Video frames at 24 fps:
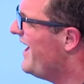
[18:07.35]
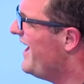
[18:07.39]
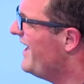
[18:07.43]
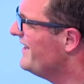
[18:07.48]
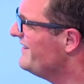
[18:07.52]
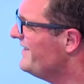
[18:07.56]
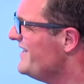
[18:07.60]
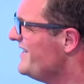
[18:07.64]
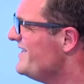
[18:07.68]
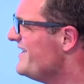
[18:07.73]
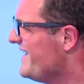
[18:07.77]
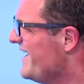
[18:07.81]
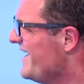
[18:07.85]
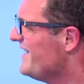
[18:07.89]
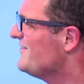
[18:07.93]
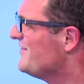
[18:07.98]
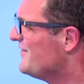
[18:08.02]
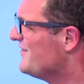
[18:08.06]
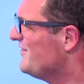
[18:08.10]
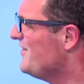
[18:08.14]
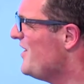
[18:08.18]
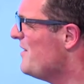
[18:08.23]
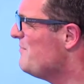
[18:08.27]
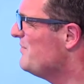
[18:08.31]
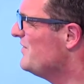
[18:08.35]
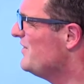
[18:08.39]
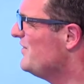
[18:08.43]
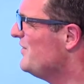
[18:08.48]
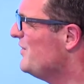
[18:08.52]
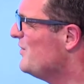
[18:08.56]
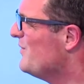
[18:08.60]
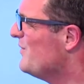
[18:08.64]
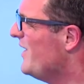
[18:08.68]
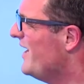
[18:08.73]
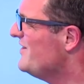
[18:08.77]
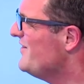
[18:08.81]
and then you get to the top of the
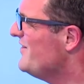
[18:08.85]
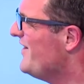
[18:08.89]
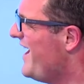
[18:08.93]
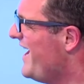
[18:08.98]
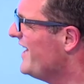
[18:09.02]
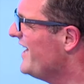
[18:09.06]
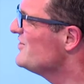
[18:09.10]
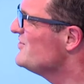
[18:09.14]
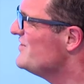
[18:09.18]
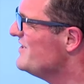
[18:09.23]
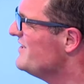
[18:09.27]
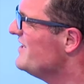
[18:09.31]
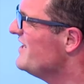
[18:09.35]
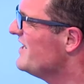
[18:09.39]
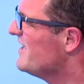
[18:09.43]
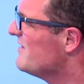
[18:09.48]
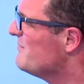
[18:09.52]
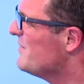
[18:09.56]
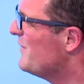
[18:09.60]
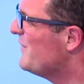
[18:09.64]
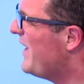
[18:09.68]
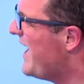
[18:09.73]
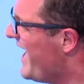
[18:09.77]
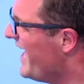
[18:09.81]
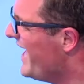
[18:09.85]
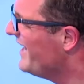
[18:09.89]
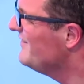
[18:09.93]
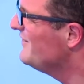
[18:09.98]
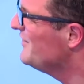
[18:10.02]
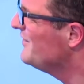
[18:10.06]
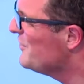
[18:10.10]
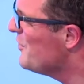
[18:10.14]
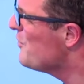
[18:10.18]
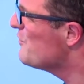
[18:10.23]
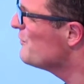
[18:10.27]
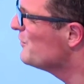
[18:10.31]
queue and you're actually thinking about
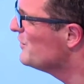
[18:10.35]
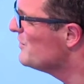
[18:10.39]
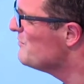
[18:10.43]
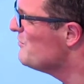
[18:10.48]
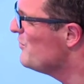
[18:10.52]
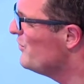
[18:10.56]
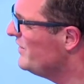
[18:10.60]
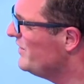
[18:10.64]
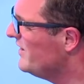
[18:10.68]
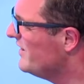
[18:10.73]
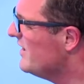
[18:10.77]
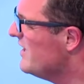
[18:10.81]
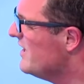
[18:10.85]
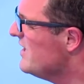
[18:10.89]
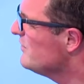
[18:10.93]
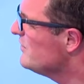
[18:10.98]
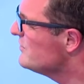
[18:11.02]
handing over the money.